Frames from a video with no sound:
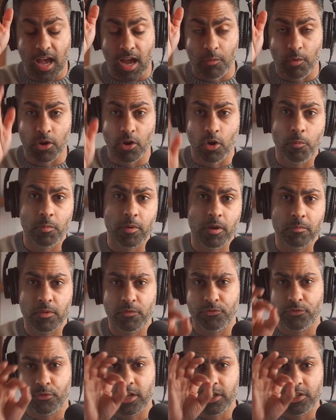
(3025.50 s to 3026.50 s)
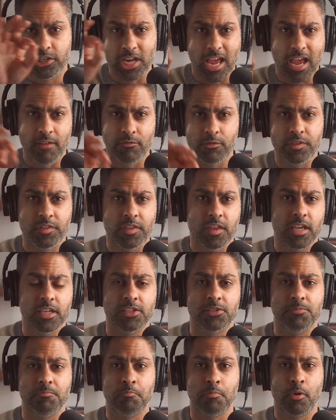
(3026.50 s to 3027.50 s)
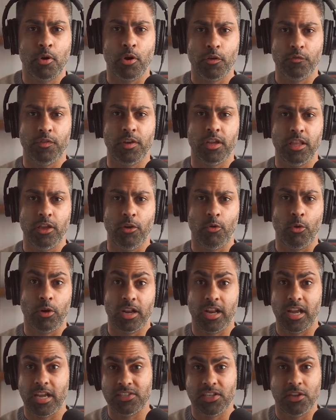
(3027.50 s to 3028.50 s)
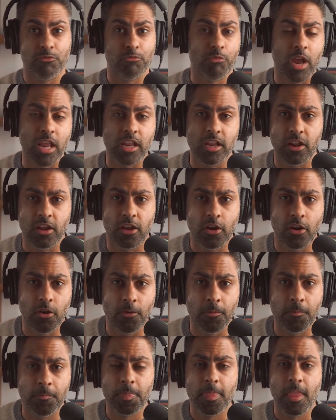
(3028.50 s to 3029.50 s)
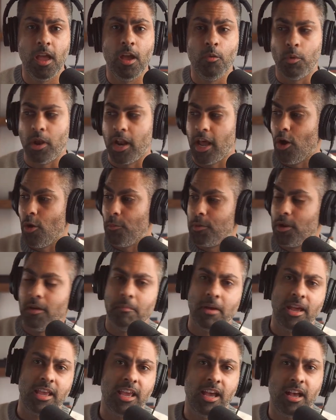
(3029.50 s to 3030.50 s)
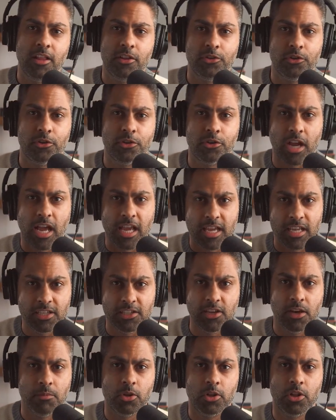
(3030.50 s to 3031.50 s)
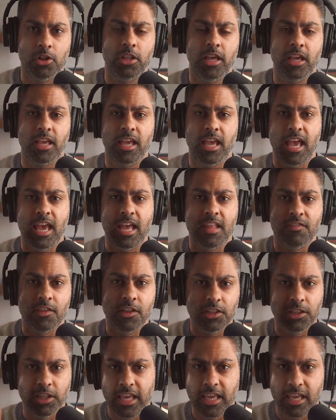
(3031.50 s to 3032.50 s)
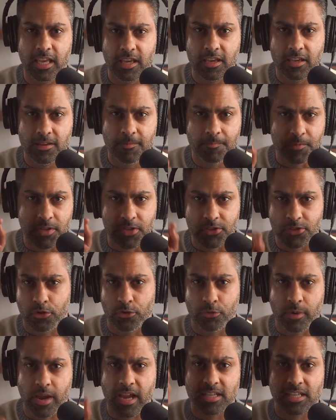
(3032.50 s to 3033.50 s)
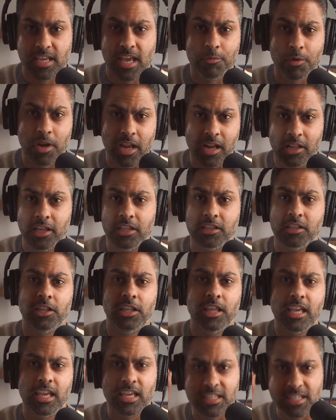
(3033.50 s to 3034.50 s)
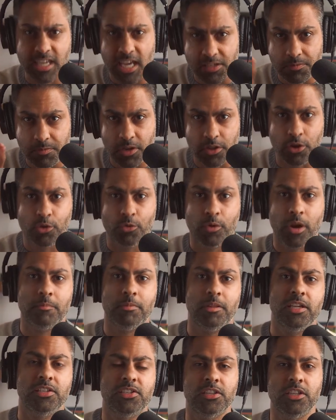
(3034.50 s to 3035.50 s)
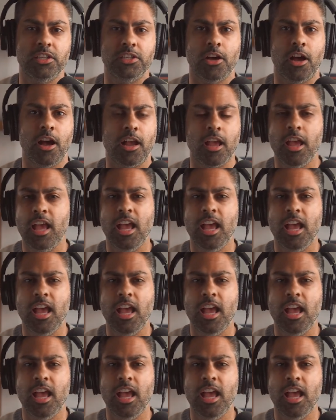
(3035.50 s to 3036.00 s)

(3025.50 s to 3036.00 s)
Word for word: want to open up the fridge. Everything is perfectly organized and ready to go. When I open up my calendar, I can double click and the link is correct. And when I click the link, it takes me to the correct place in the doc